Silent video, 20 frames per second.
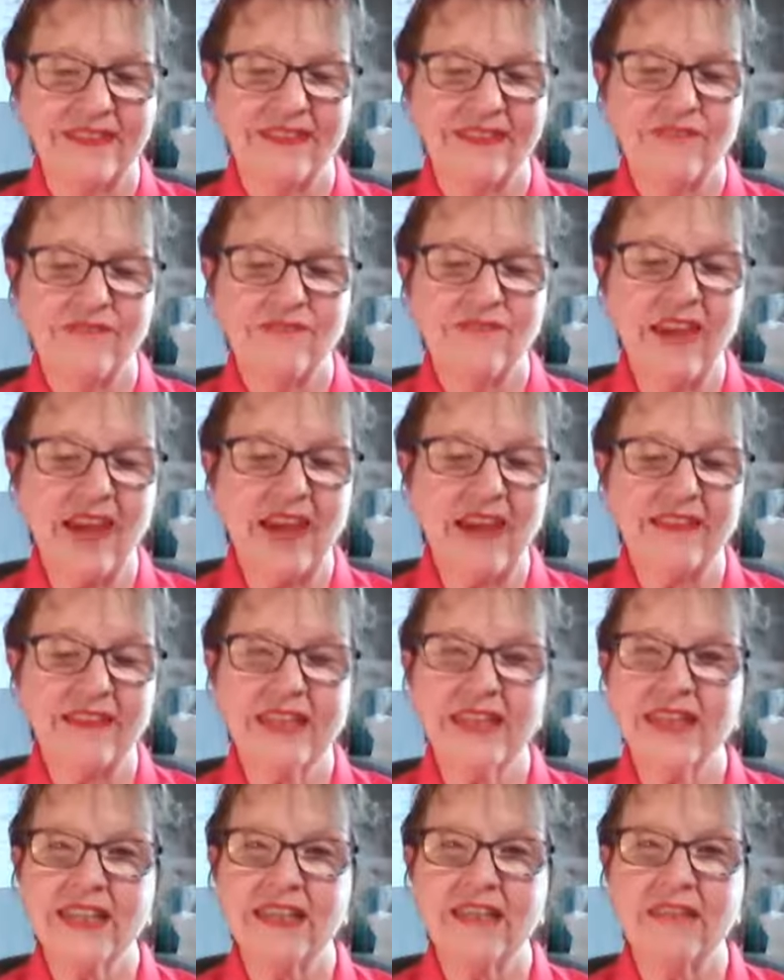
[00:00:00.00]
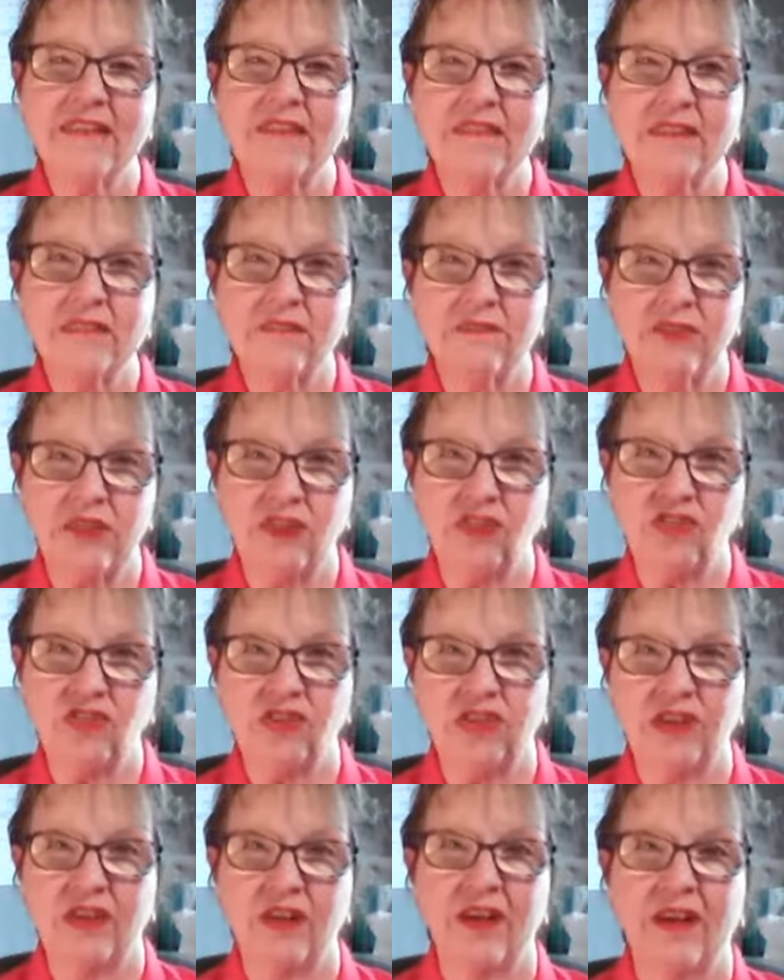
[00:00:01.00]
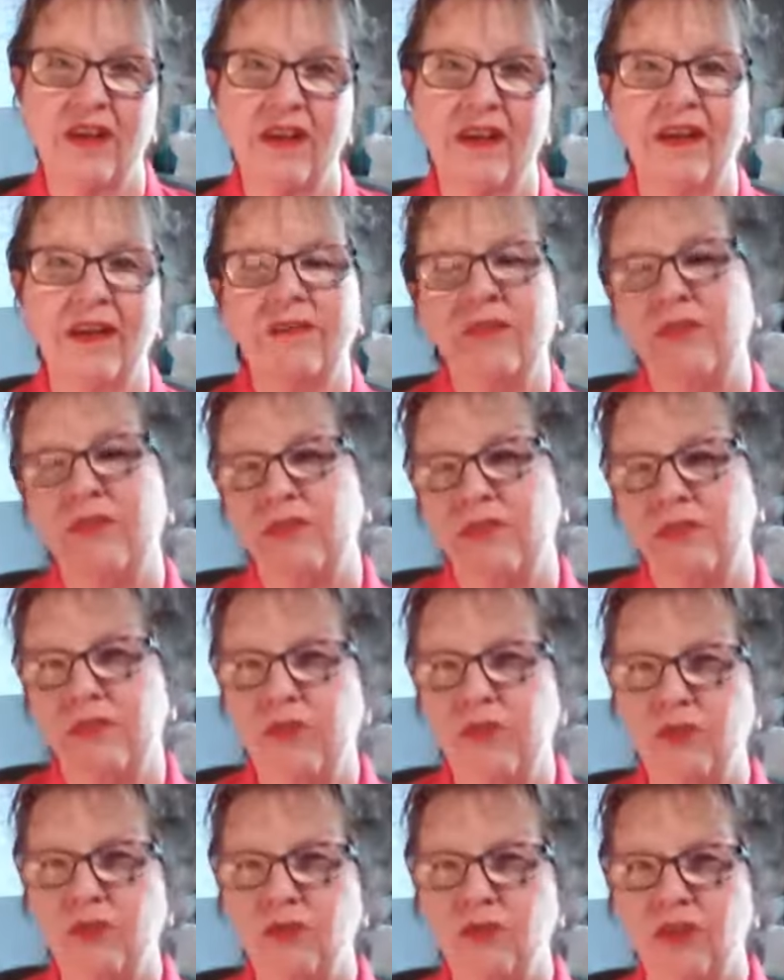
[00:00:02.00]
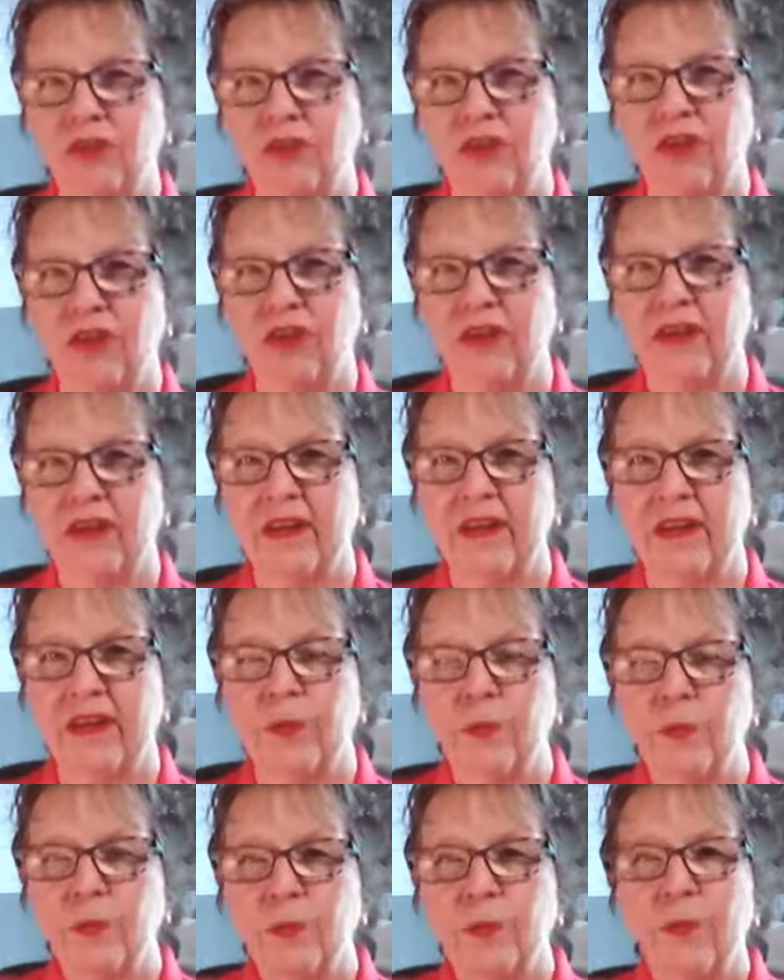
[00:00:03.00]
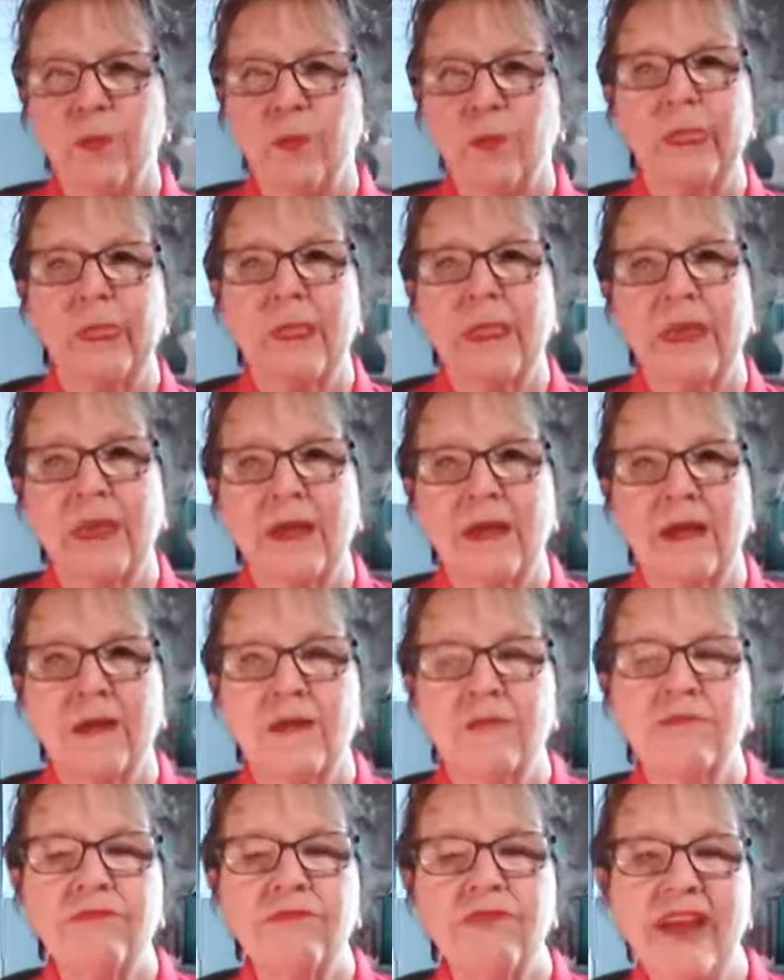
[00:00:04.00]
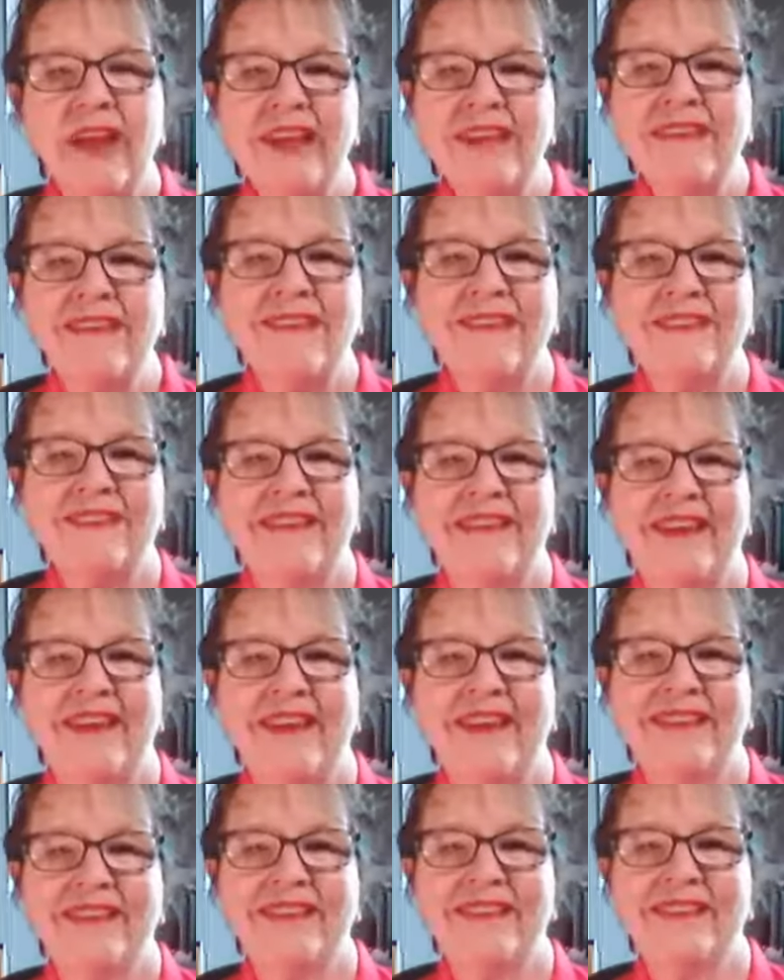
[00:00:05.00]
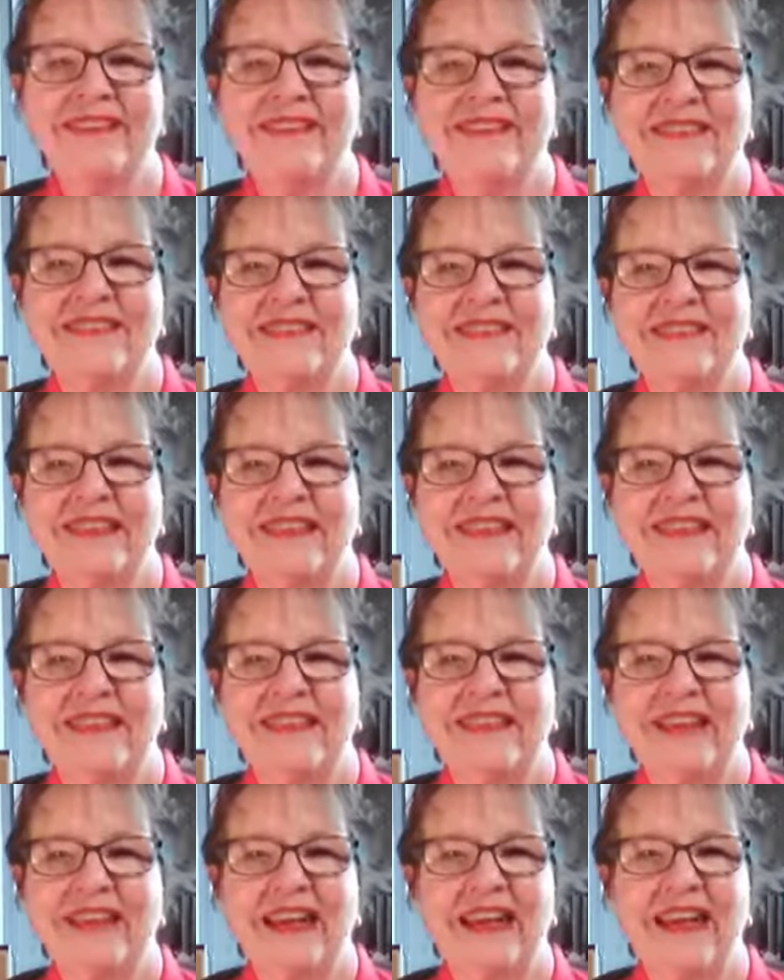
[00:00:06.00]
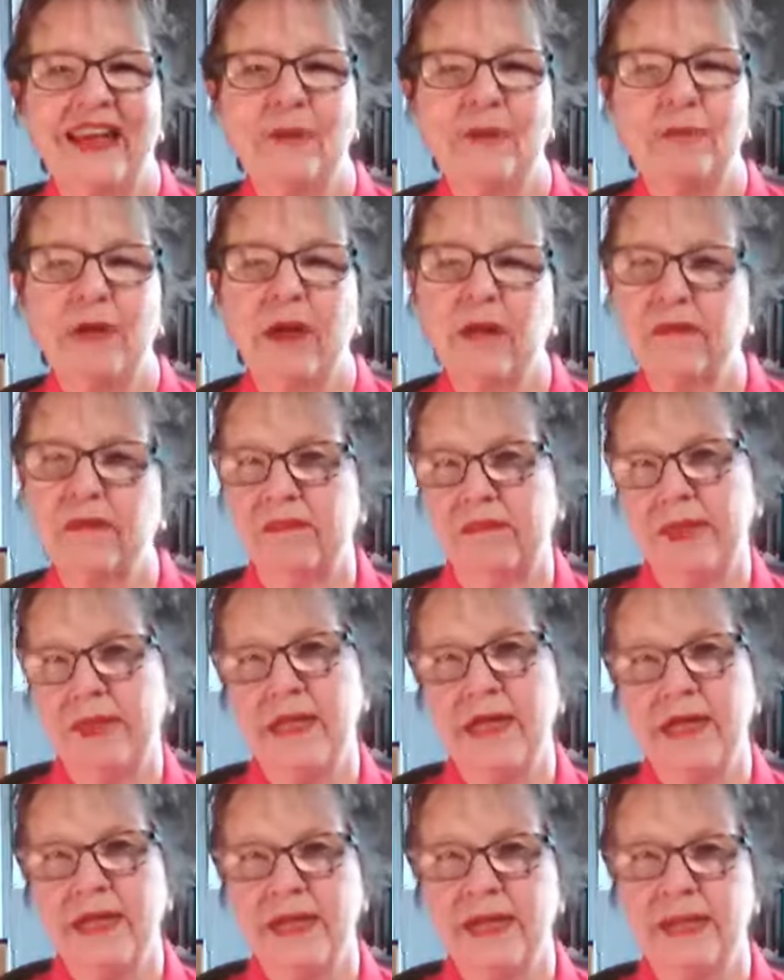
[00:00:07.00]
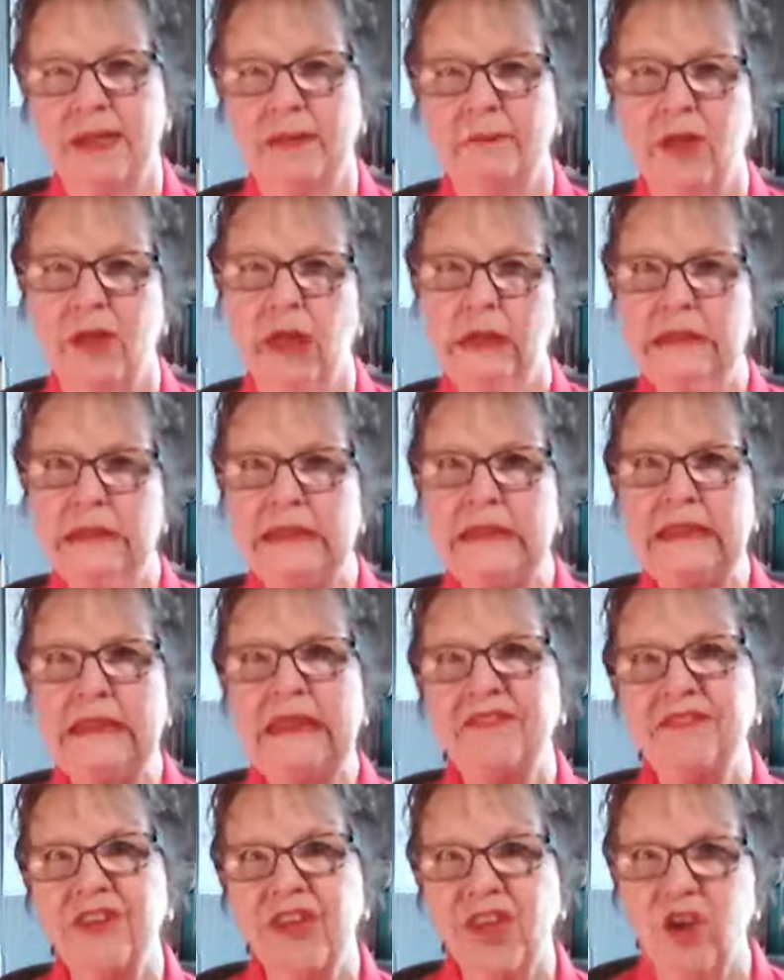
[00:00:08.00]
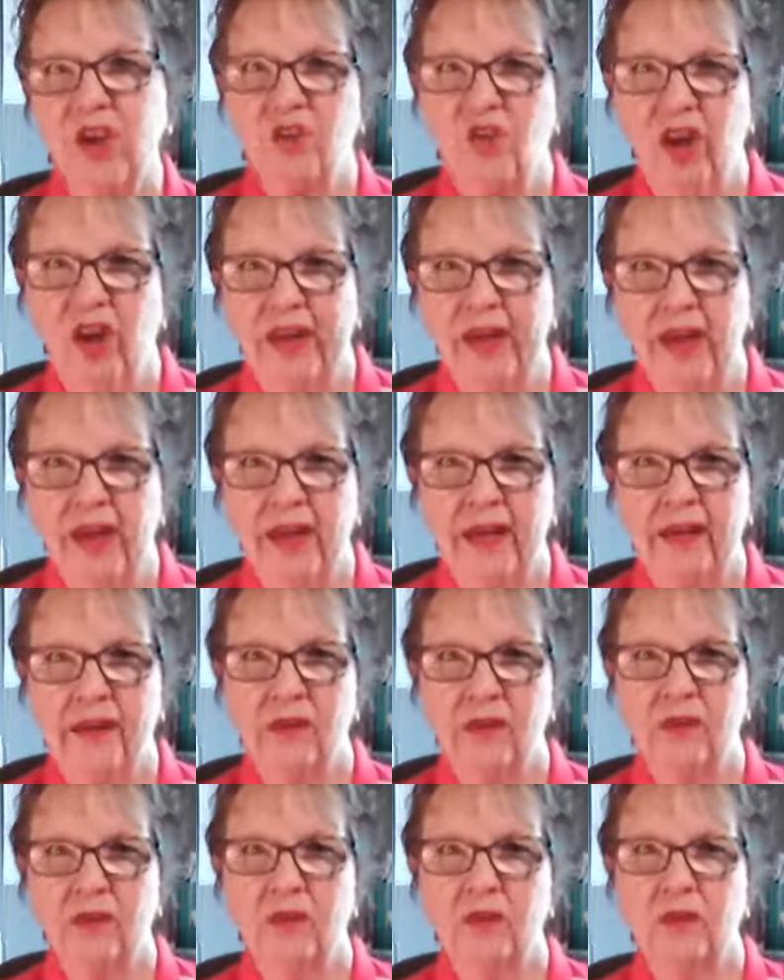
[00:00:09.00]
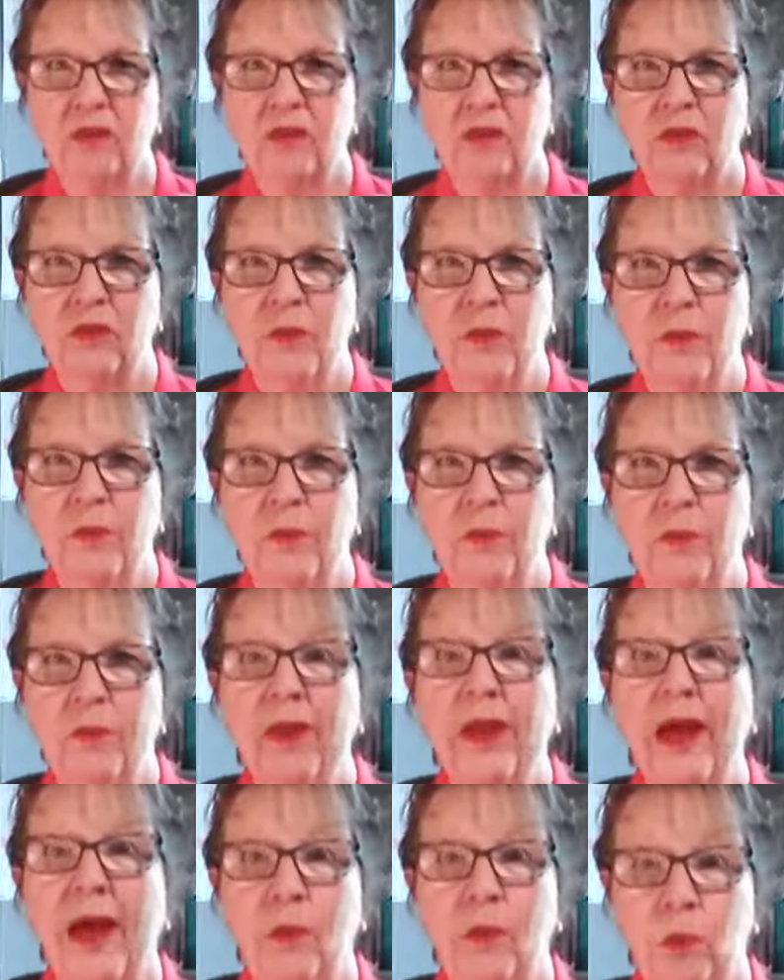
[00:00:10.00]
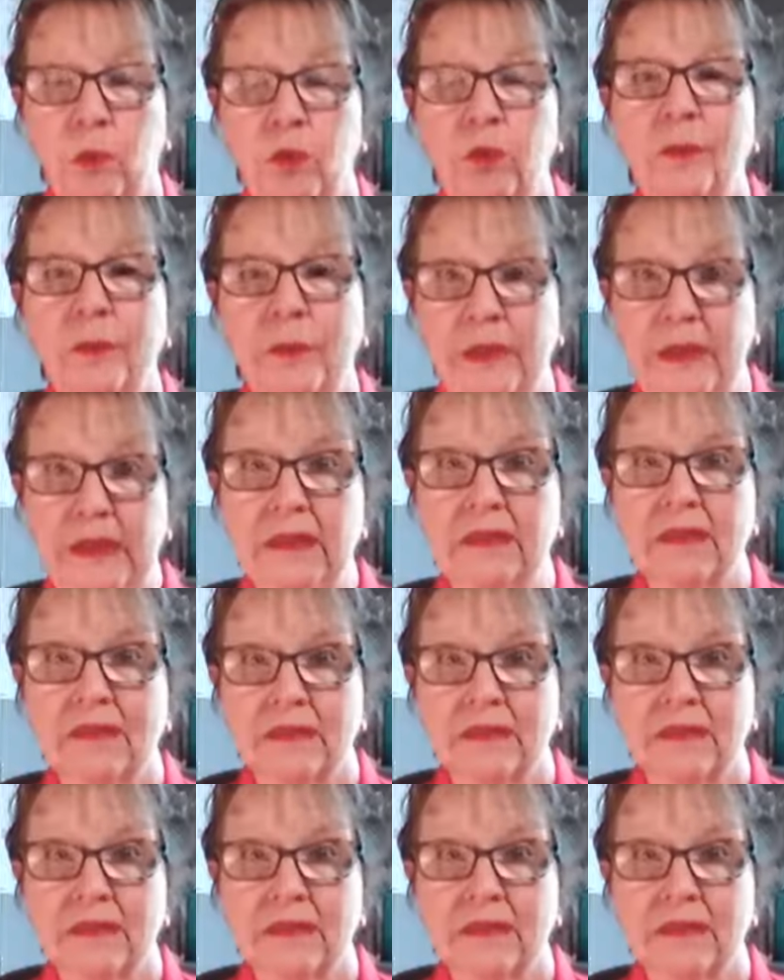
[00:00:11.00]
faith is the vision of the future. Faith says, I'm not seeing it, I'm not living it right now, but I will be.